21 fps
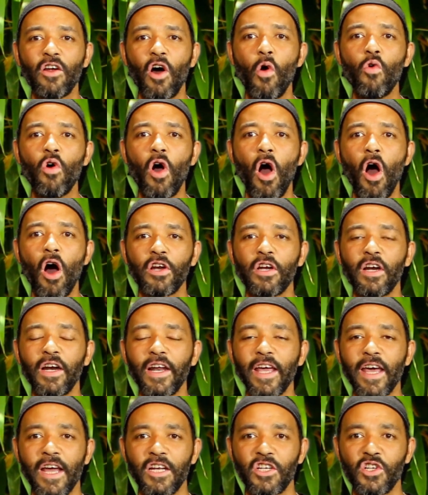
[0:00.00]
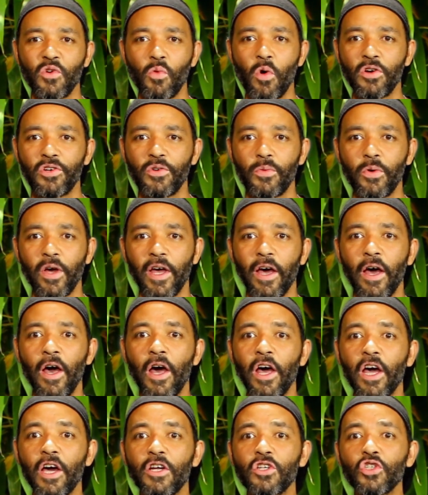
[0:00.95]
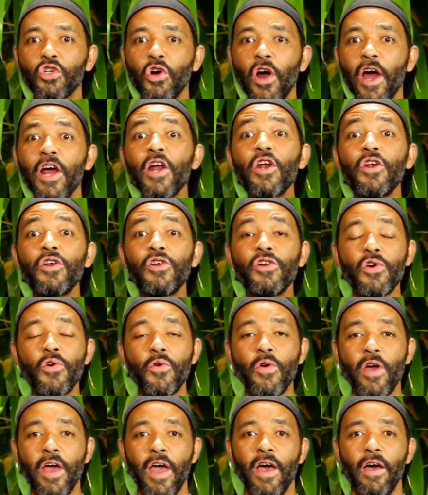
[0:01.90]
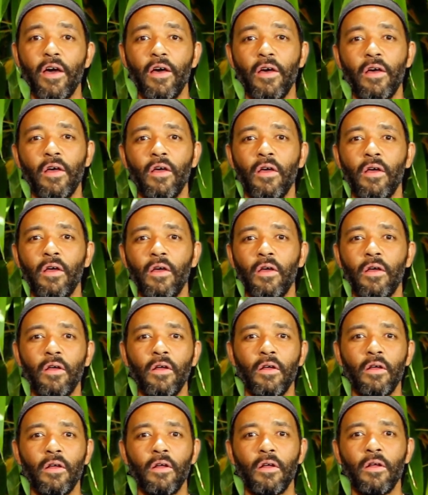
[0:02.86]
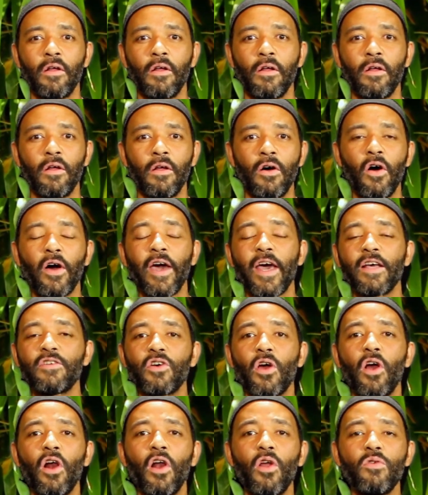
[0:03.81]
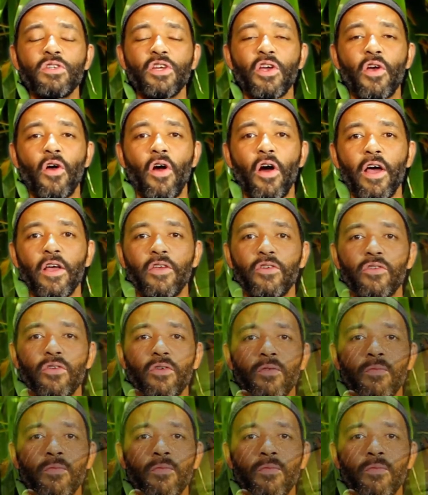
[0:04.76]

wholeheartedly into what we're going to try and do here. Okay, so closing your eyes.